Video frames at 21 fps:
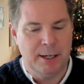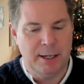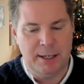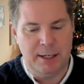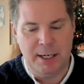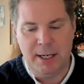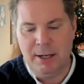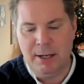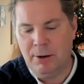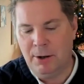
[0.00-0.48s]
And
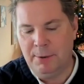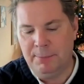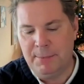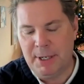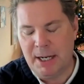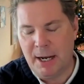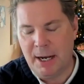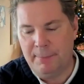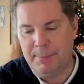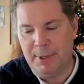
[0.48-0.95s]
he called
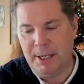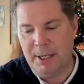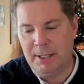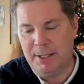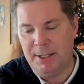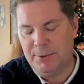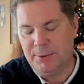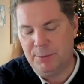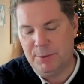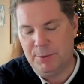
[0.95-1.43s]
me up, and
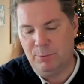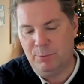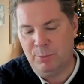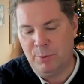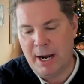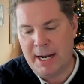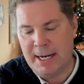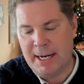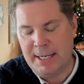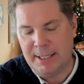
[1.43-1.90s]
this was
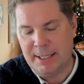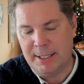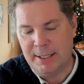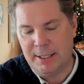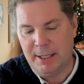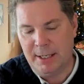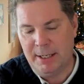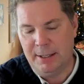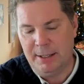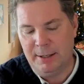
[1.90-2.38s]
right
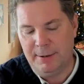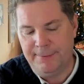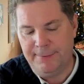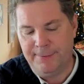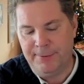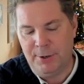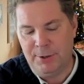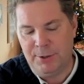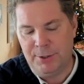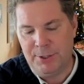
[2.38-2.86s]
in the
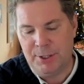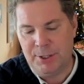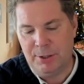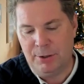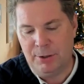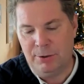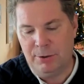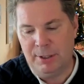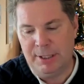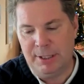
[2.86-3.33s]
first
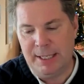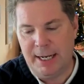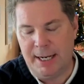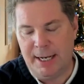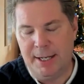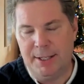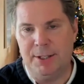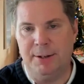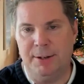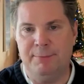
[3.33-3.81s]
early
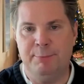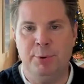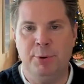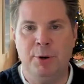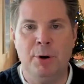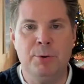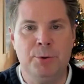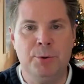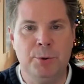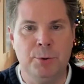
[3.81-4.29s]
days of
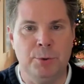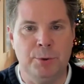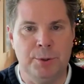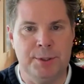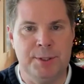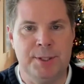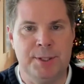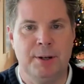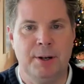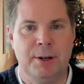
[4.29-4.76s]
Pro
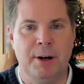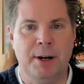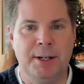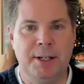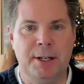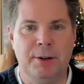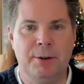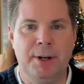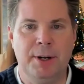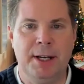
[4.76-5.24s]
Tools,
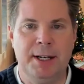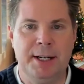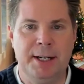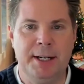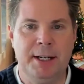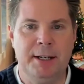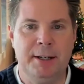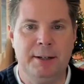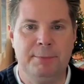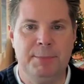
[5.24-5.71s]
audio
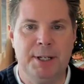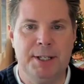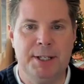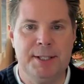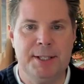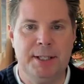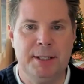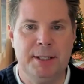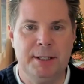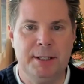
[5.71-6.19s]
editing and
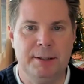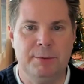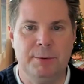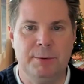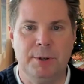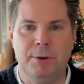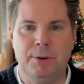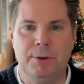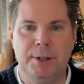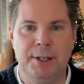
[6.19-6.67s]
mixing and
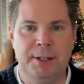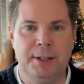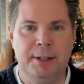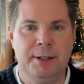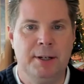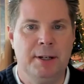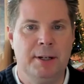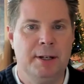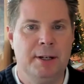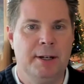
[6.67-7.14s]
recording,
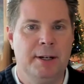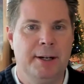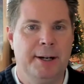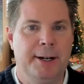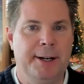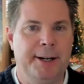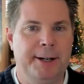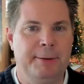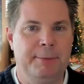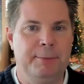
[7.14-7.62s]

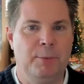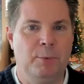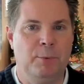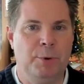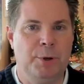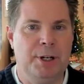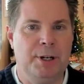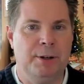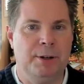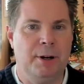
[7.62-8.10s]

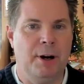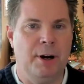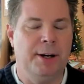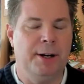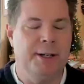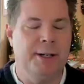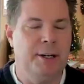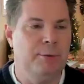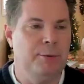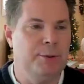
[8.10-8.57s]
when
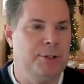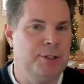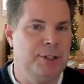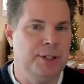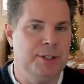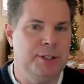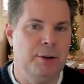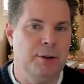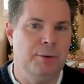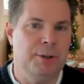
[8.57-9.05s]
audio was
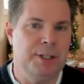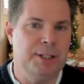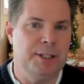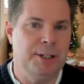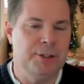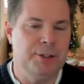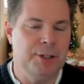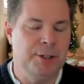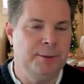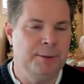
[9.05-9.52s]
just going
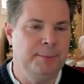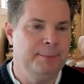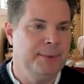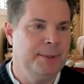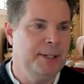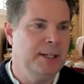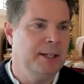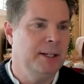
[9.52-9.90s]
digital.